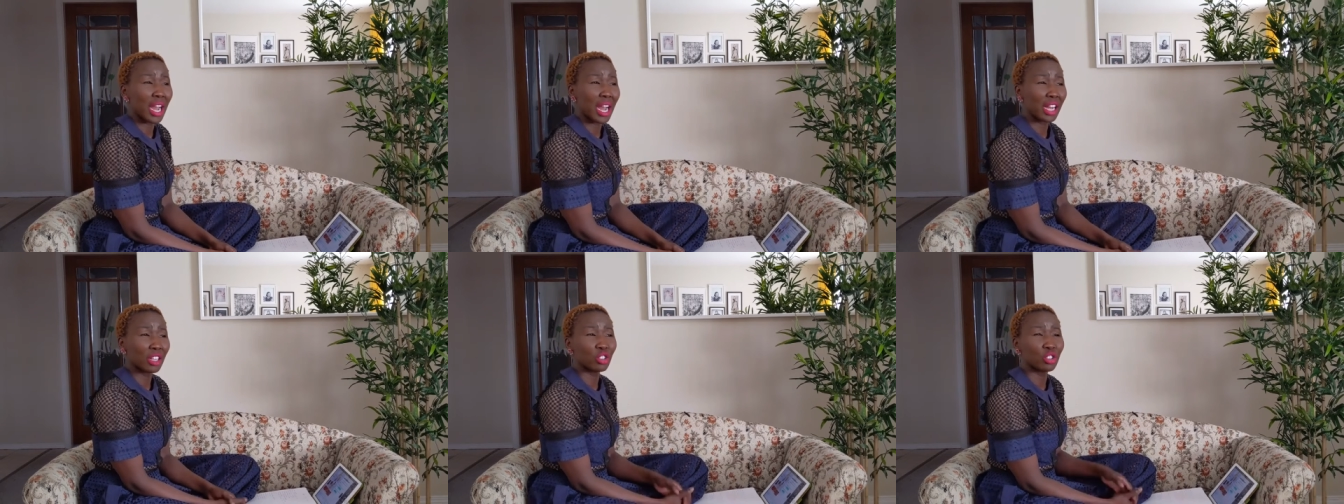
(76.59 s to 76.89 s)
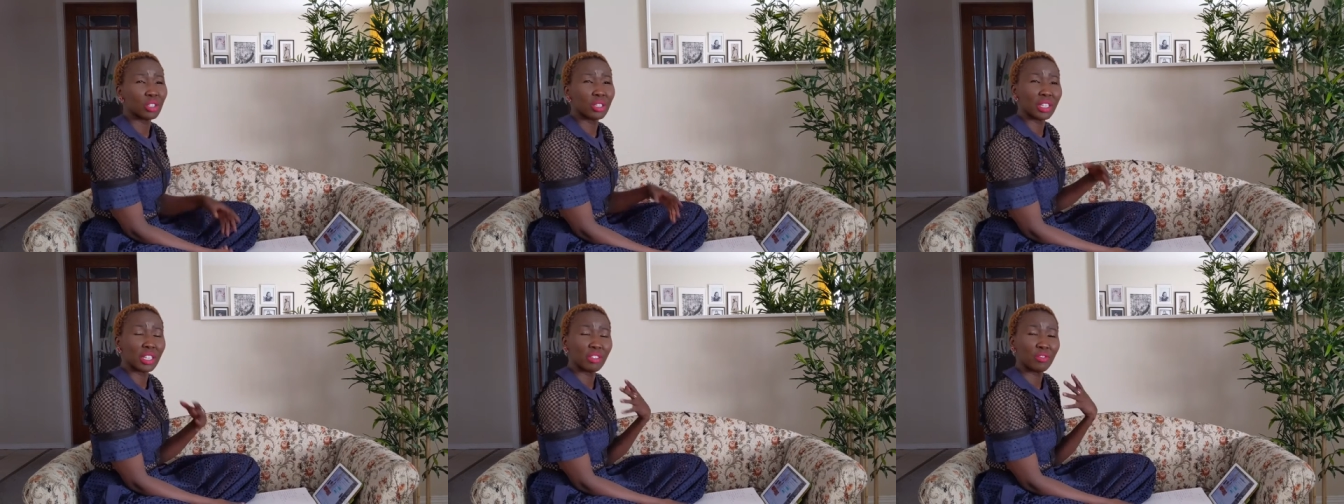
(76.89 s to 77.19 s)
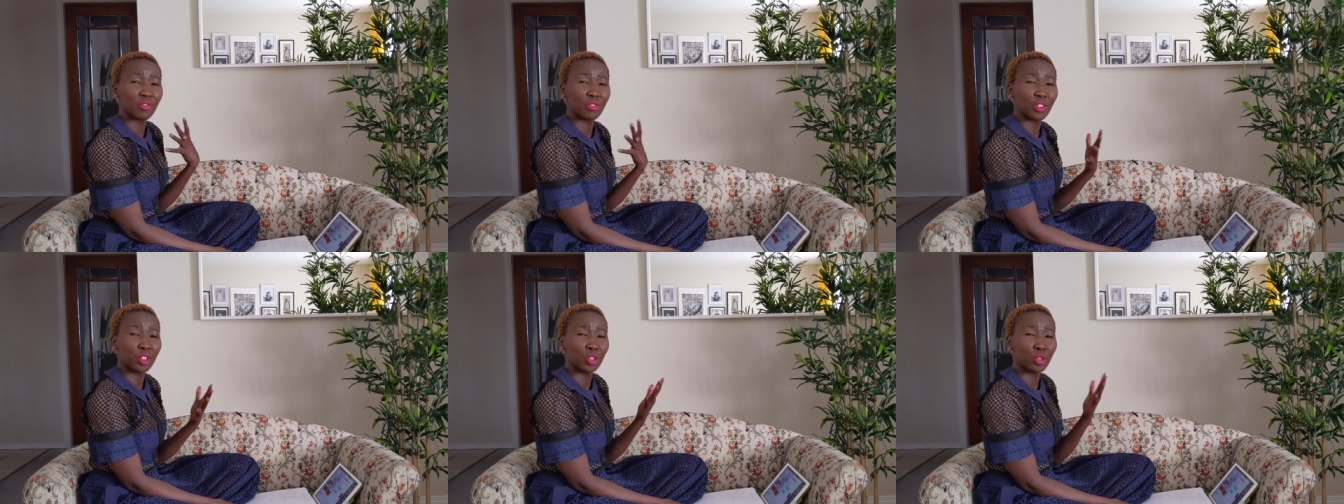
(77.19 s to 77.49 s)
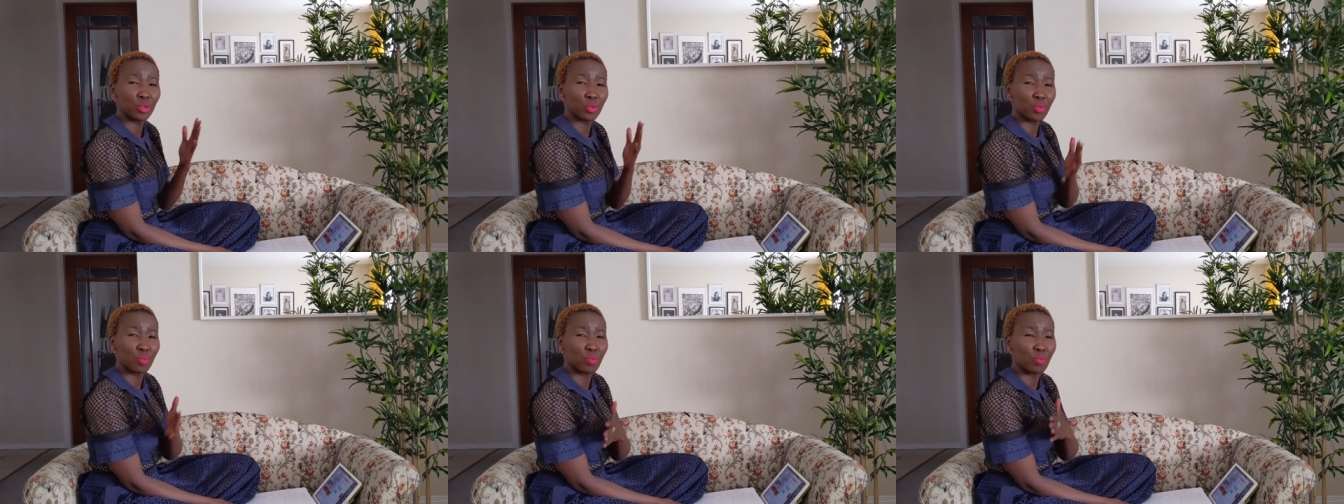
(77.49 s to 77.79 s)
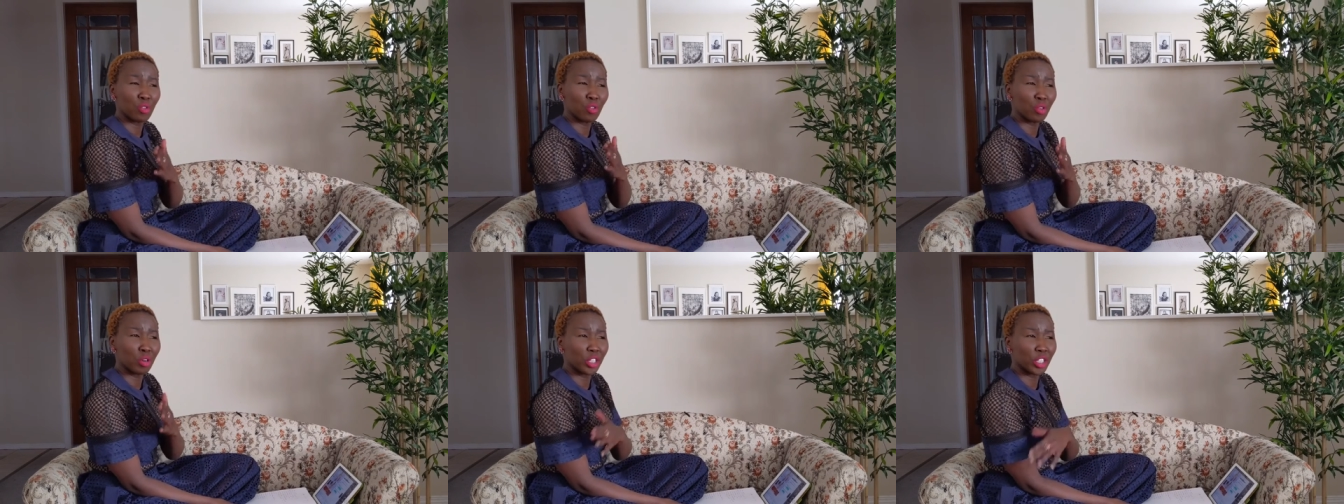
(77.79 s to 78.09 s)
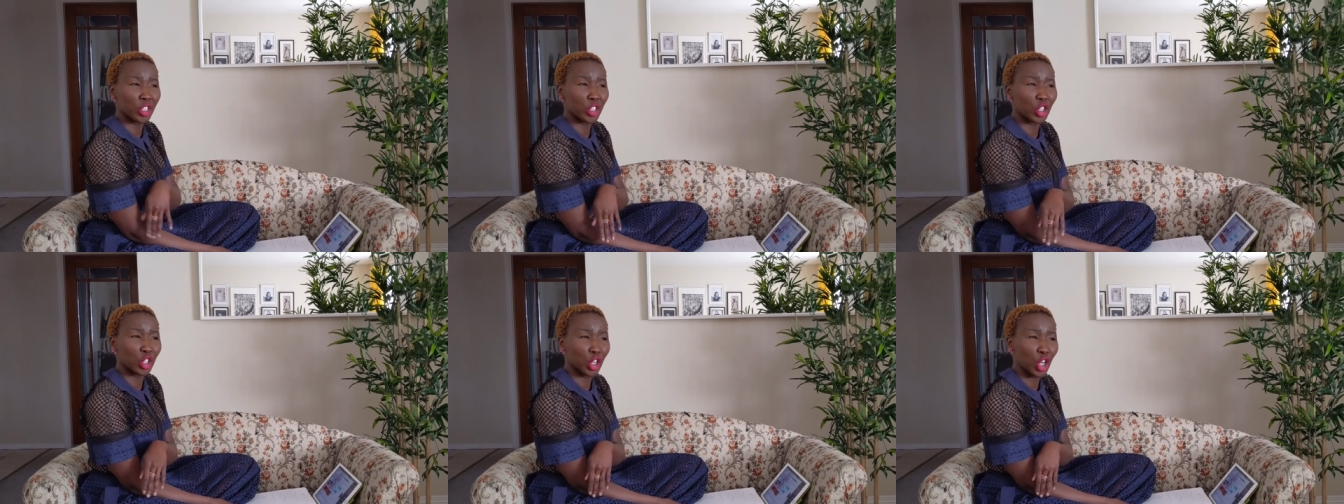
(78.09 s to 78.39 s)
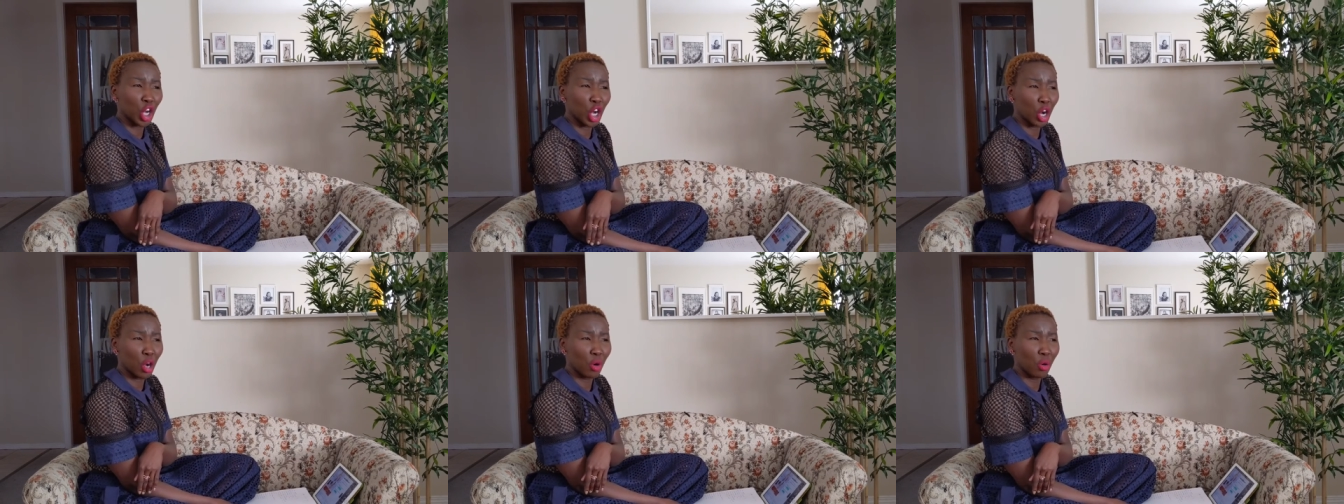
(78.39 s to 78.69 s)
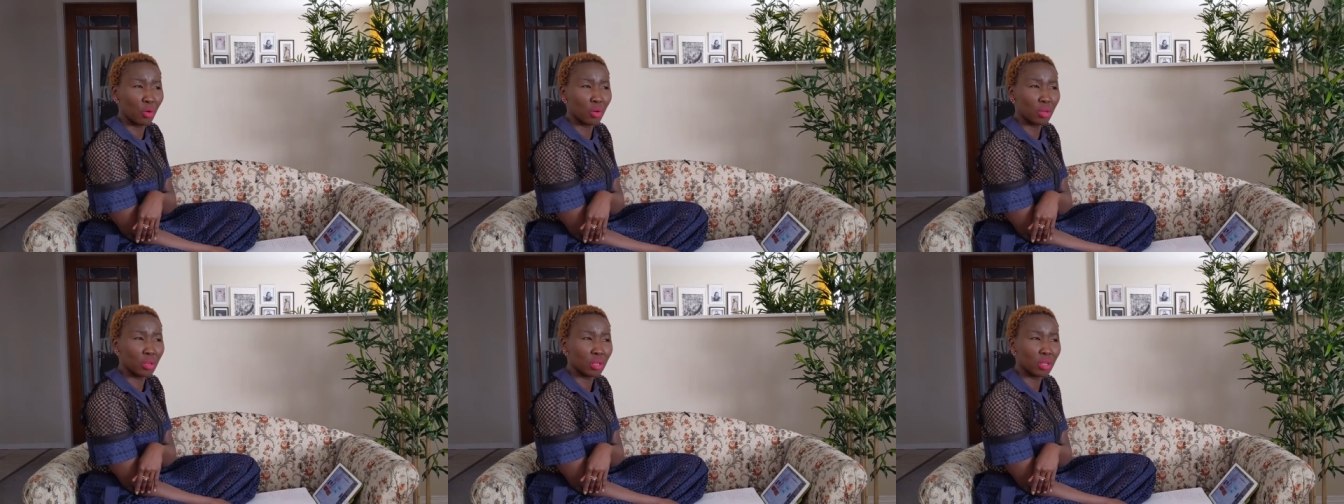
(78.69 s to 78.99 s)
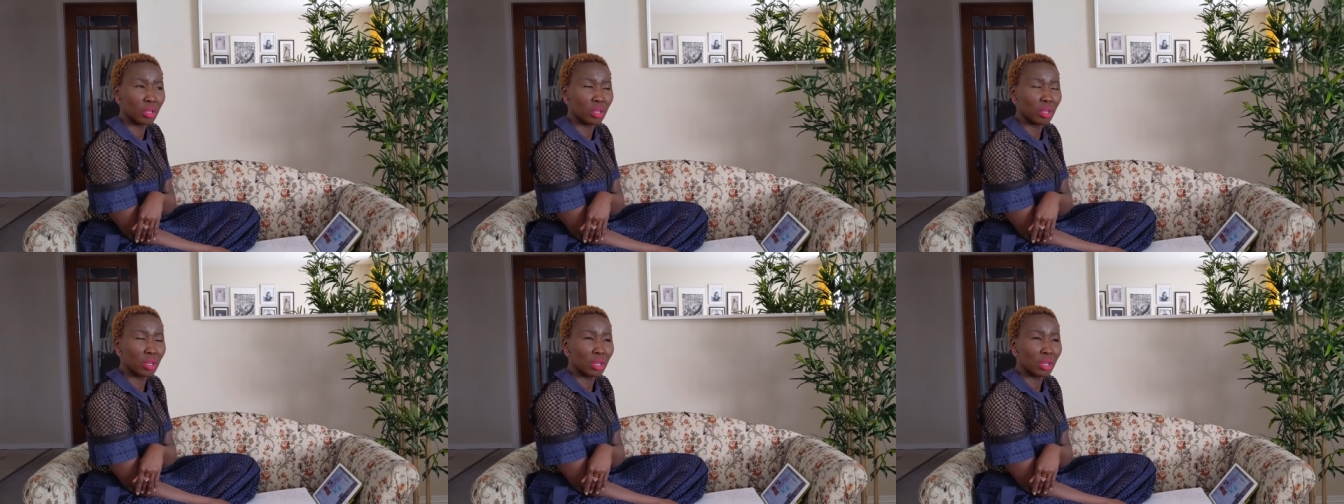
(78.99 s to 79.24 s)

actually a few more to go,